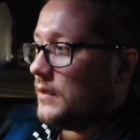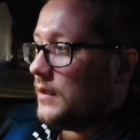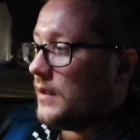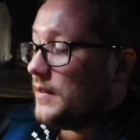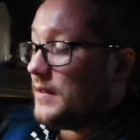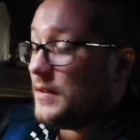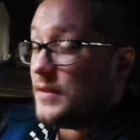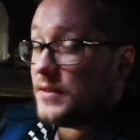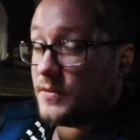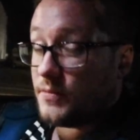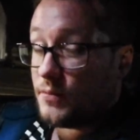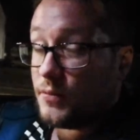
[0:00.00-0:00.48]

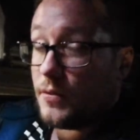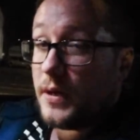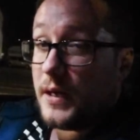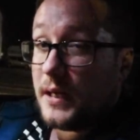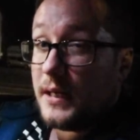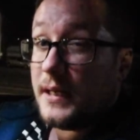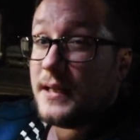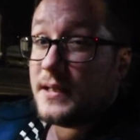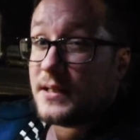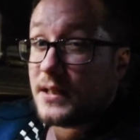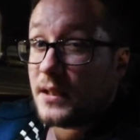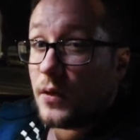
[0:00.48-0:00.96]
This
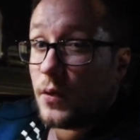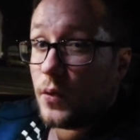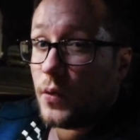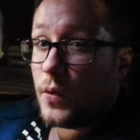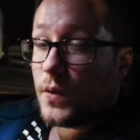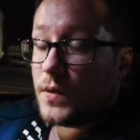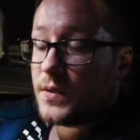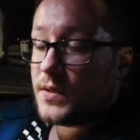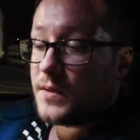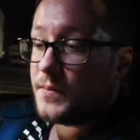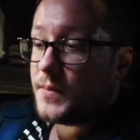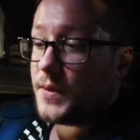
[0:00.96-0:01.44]
really is an
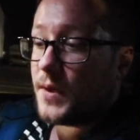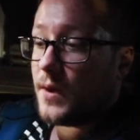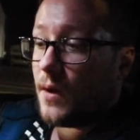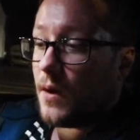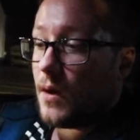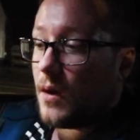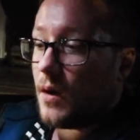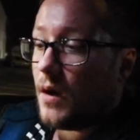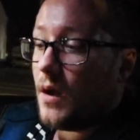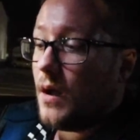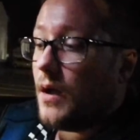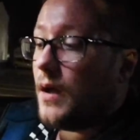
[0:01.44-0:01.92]
awesome
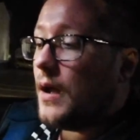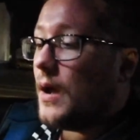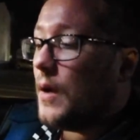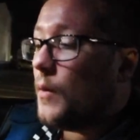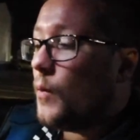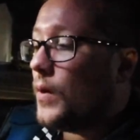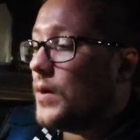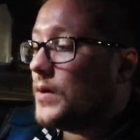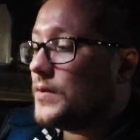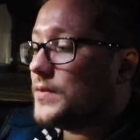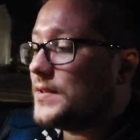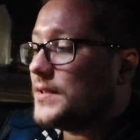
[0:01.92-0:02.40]
car,
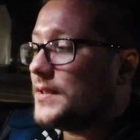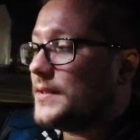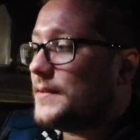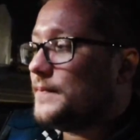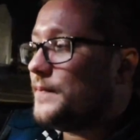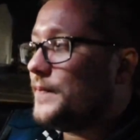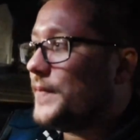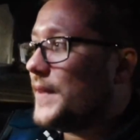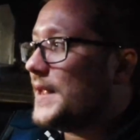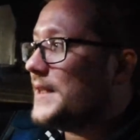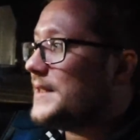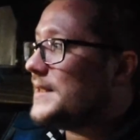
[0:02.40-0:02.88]
and whilst
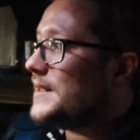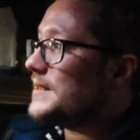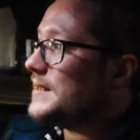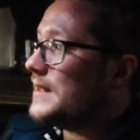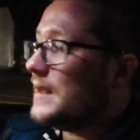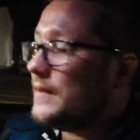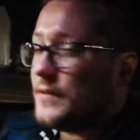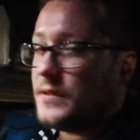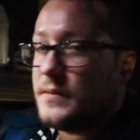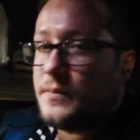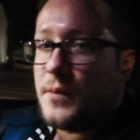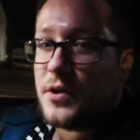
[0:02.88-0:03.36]
it doesn't
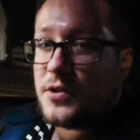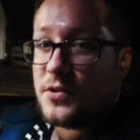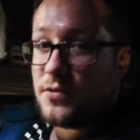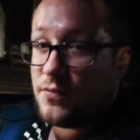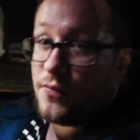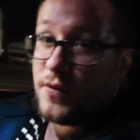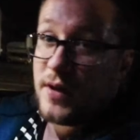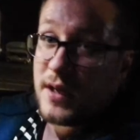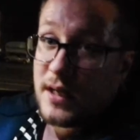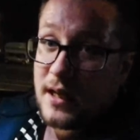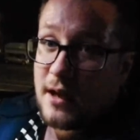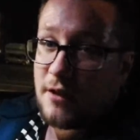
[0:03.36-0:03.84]
have as much
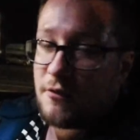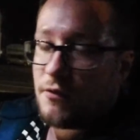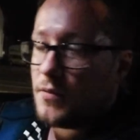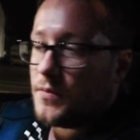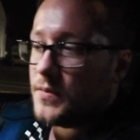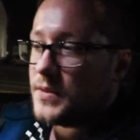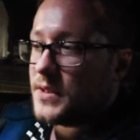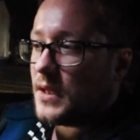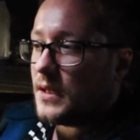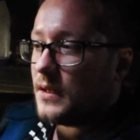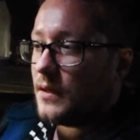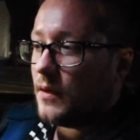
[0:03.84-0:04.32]
rear
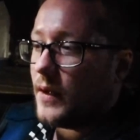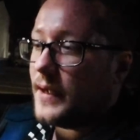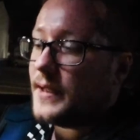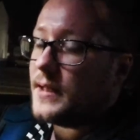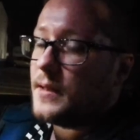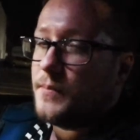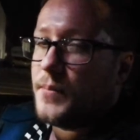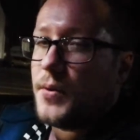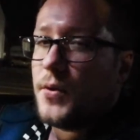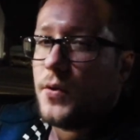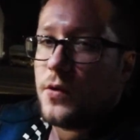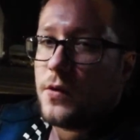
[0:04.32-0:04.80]
legroom as I'd like,
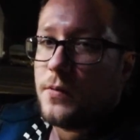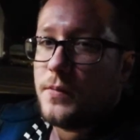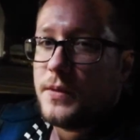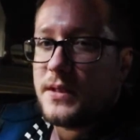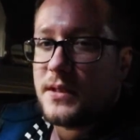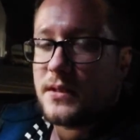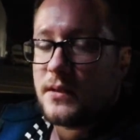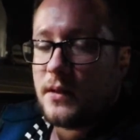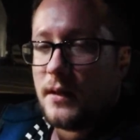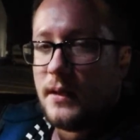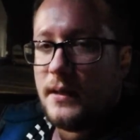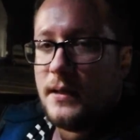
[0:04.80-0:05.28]
the boot could be
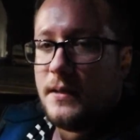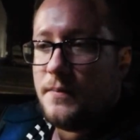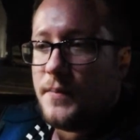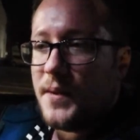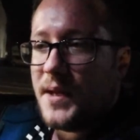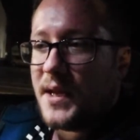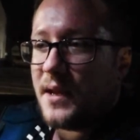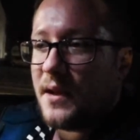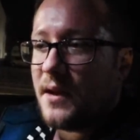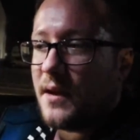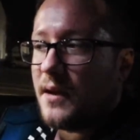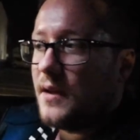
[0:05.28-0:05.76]
slightly
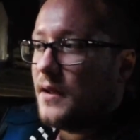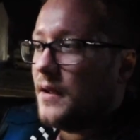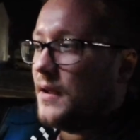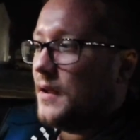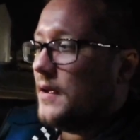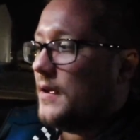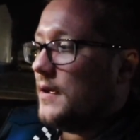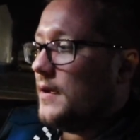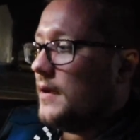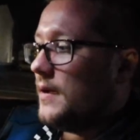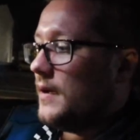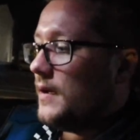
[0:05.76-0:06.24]
bigger.
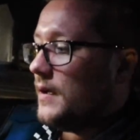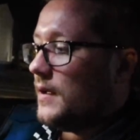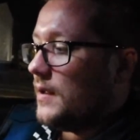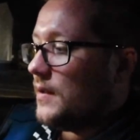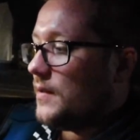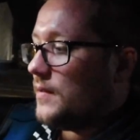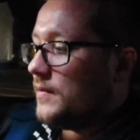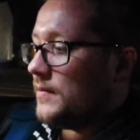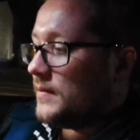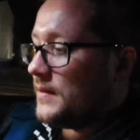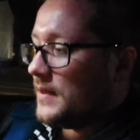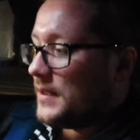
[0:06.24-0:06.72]

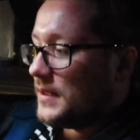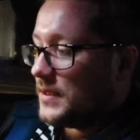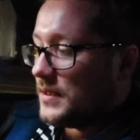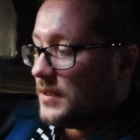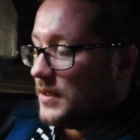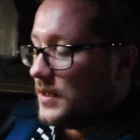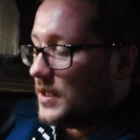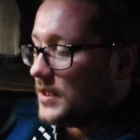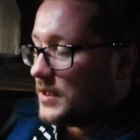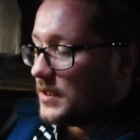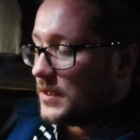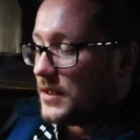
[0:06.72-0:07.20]

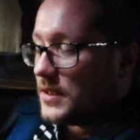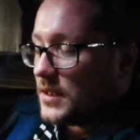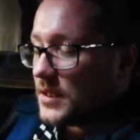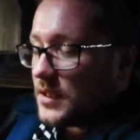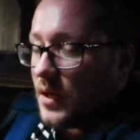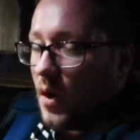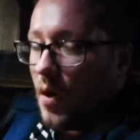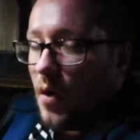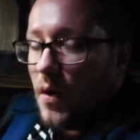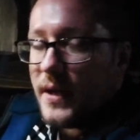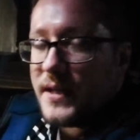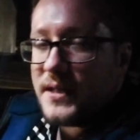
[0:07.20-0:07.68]
The
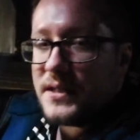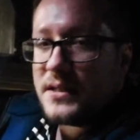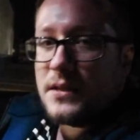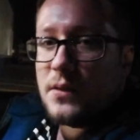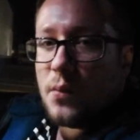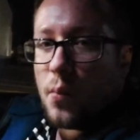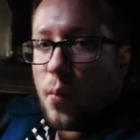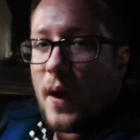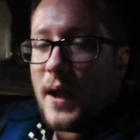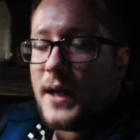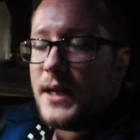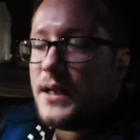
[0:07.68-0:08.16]
size,
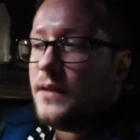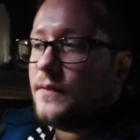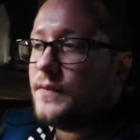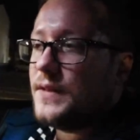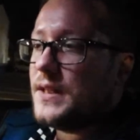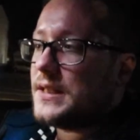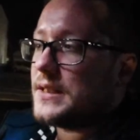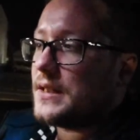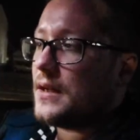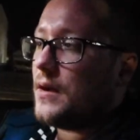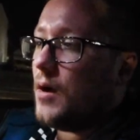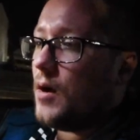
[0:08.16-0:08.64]
the weight of
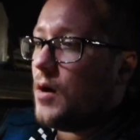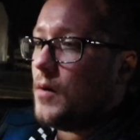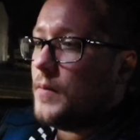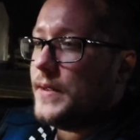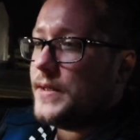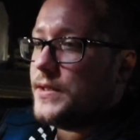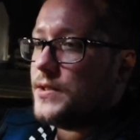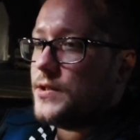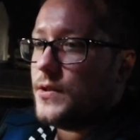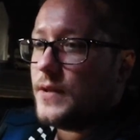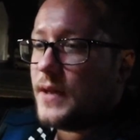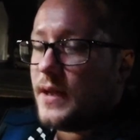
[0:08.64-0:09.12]
this car
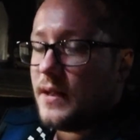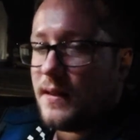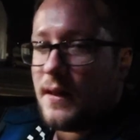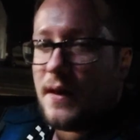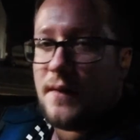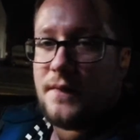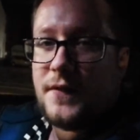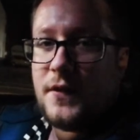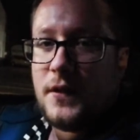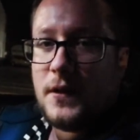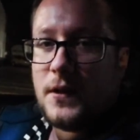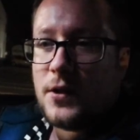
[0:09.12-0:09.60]
means you get
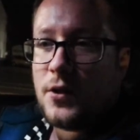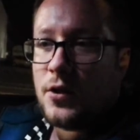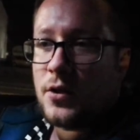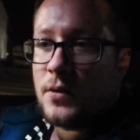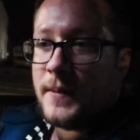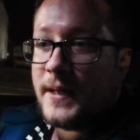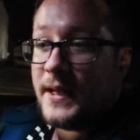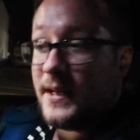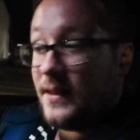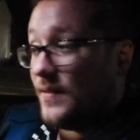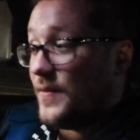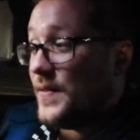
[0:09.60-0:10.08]
that fuel
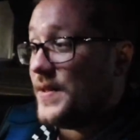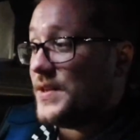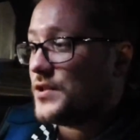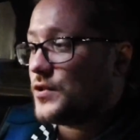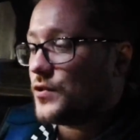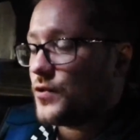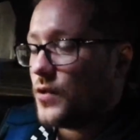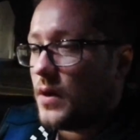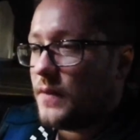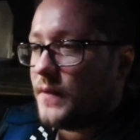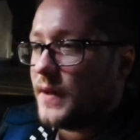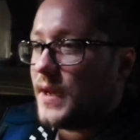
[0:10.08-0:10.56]
economy and this
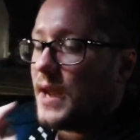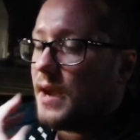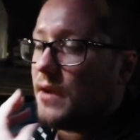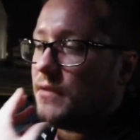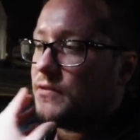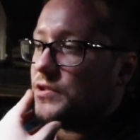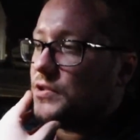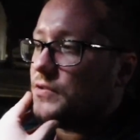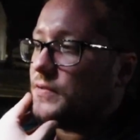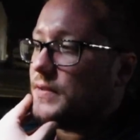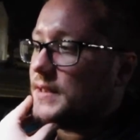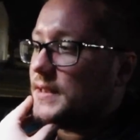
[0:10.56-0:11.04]
driving
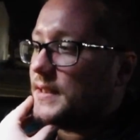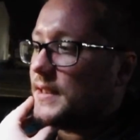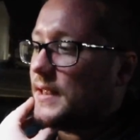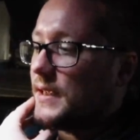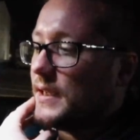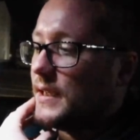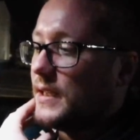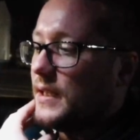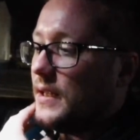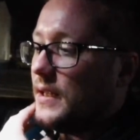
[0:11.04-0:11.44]
characteristic.